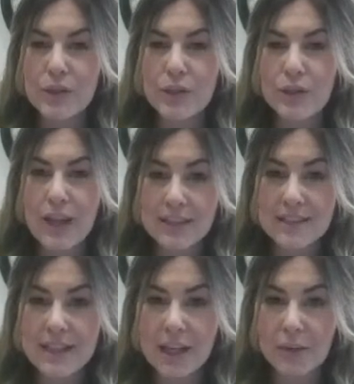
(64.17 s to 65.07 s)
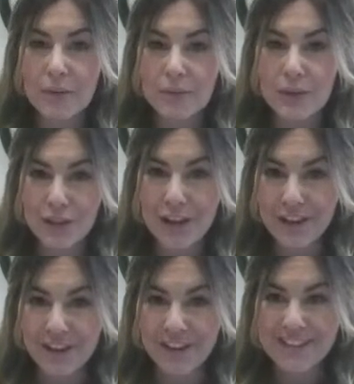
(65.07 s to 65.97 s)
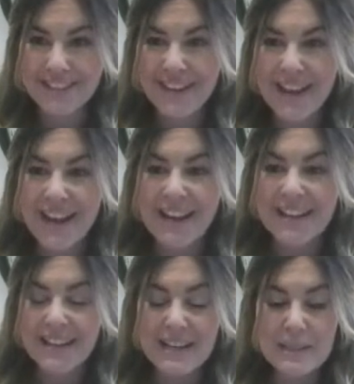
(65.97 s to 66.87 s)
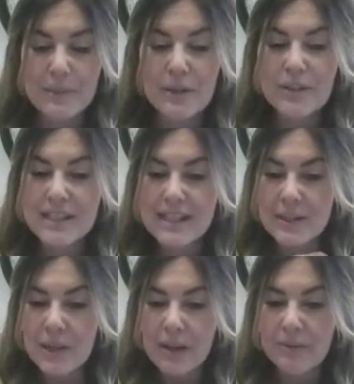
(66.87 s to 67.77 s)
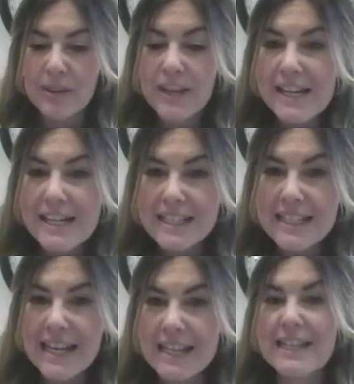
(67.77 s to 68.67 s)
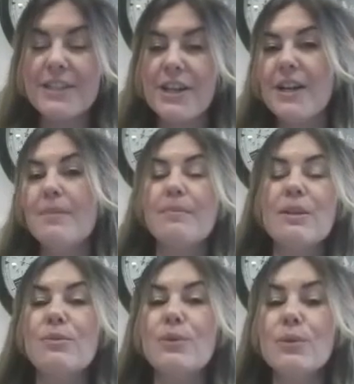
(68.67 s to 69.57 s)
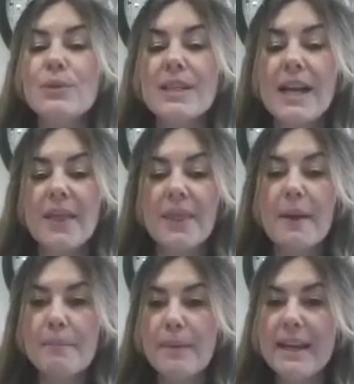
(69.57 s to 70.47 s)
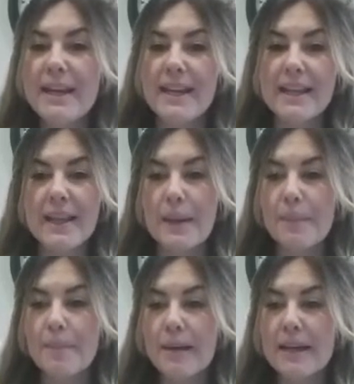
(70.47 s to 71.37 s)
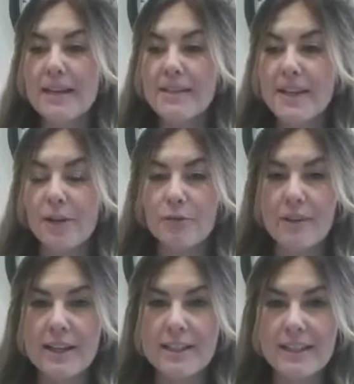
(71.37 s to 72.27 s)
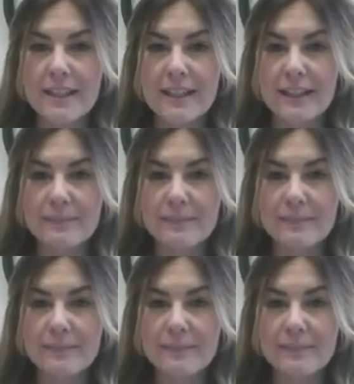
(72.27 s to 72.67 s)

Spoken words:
that's the colour of the dirt, and it's because there's things in the dirt, minerals, that make it that amazing red colour.